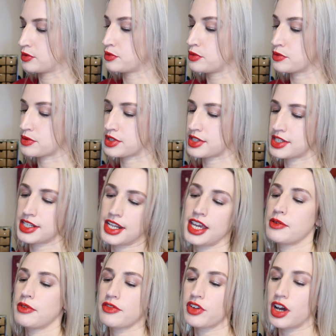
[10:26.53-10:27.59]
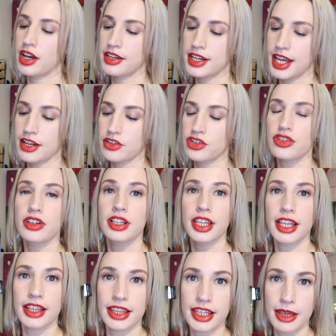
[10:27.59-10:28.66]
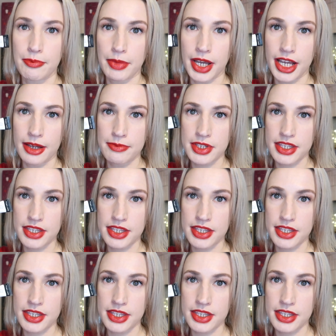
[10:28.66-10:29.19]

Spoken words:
Ooh, so today we've got a natural lip balm.